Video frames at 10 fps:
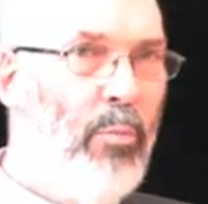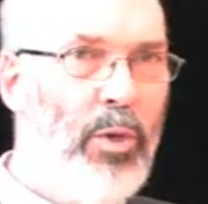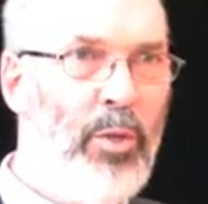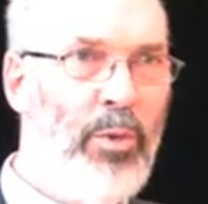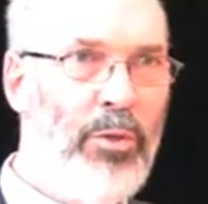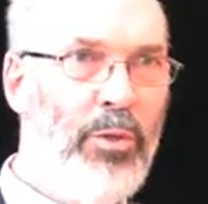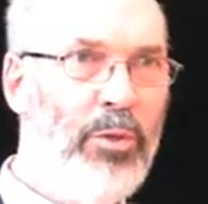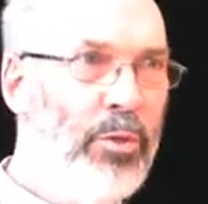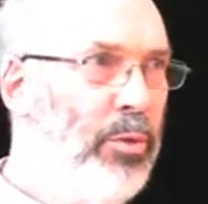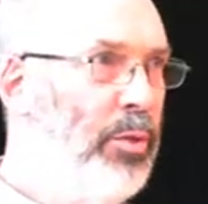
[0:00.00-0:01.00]
but there have been two
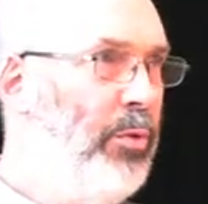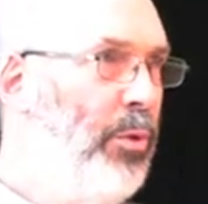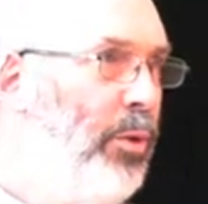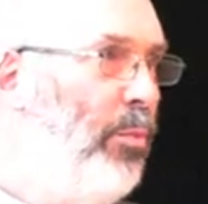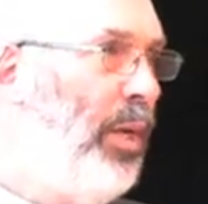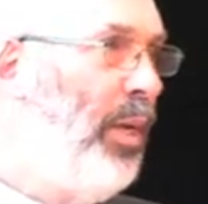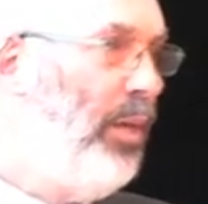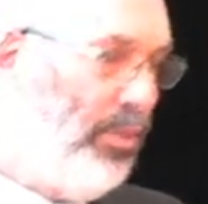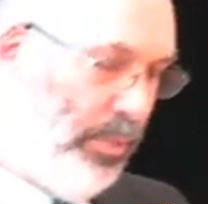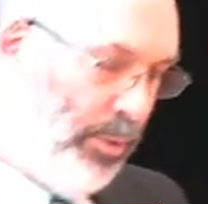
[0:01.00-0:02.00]
schools of thought about
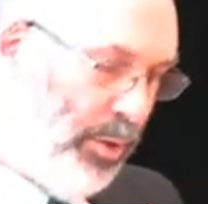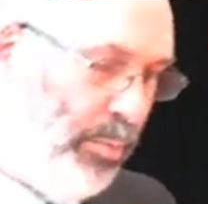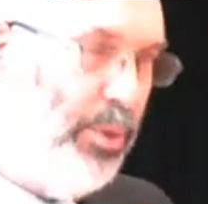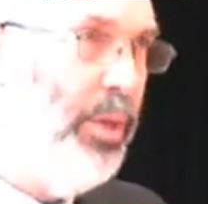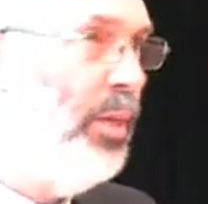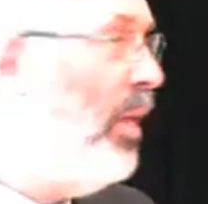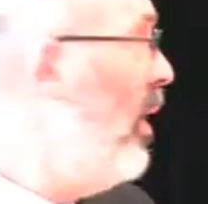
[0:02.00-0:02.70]
how to interpret it,